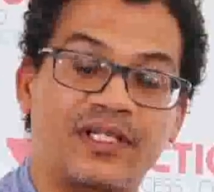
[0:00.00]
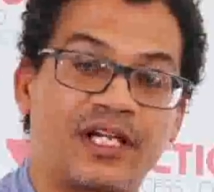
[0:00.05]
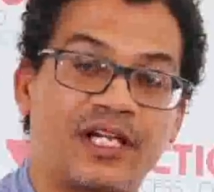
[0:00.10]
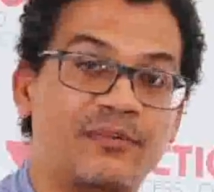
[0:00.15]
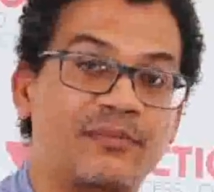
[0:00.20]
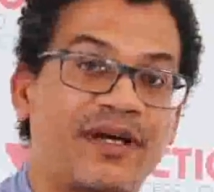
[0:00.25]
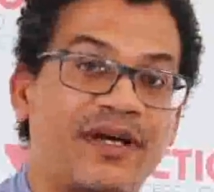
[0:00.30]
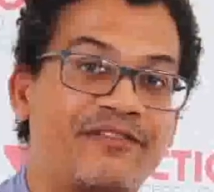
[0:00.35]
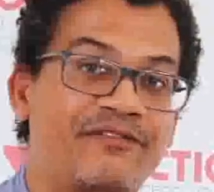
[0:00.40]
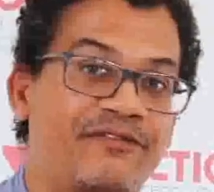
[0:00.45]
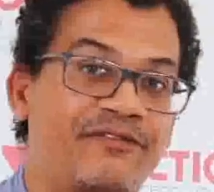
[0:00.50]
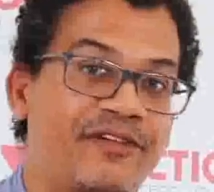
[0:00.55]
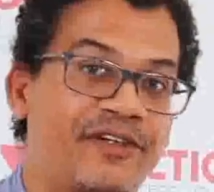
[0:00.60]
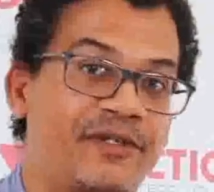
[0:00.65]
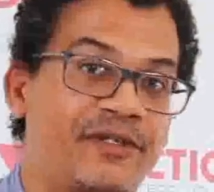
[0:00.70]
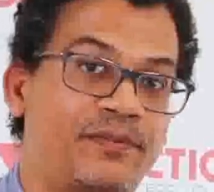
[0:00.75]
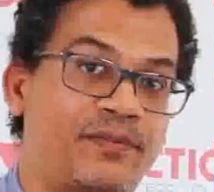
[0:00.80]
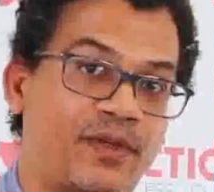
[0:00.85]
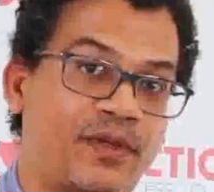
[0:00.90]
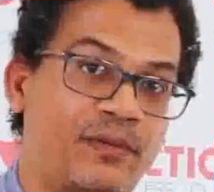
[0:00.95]
done by
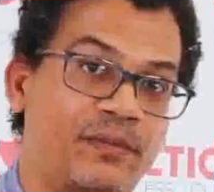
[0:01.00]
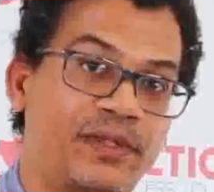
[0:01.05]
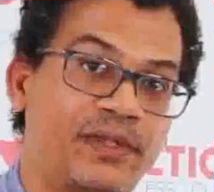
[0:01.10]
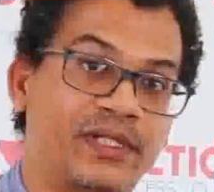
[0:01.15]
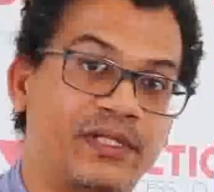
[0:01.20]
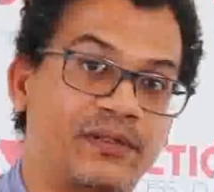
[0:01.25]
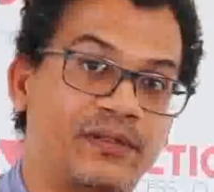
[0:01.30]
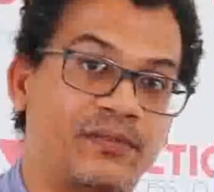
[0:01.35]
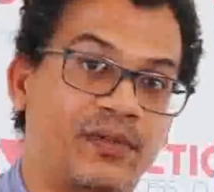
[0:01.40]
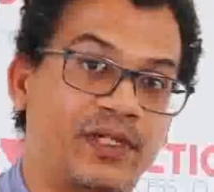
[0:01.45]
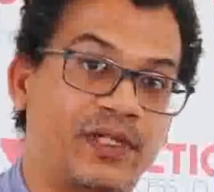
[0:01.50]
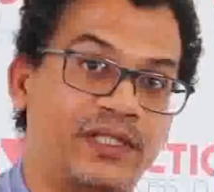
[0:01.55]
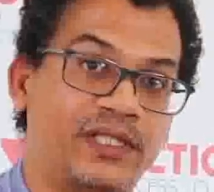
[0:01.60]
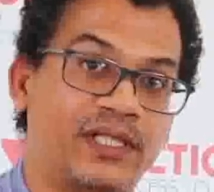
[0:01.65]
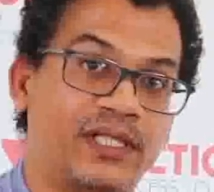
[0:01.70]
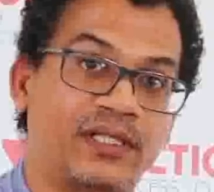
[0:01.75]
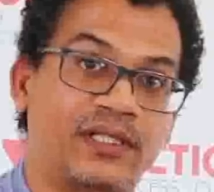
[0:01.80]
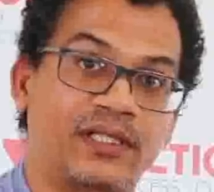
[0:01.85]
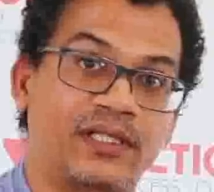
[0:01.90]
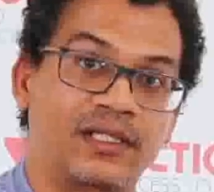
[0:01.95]
very prominent
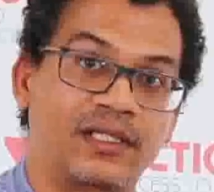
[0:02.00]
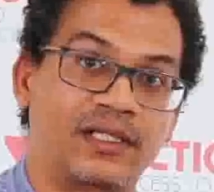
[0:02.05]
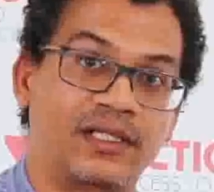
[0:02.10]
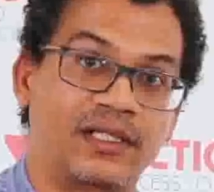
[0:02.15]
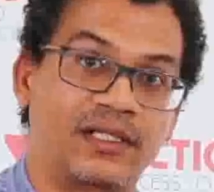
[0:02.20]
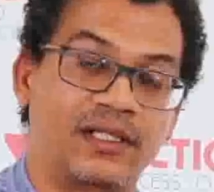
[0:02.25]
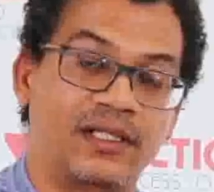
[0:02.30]
political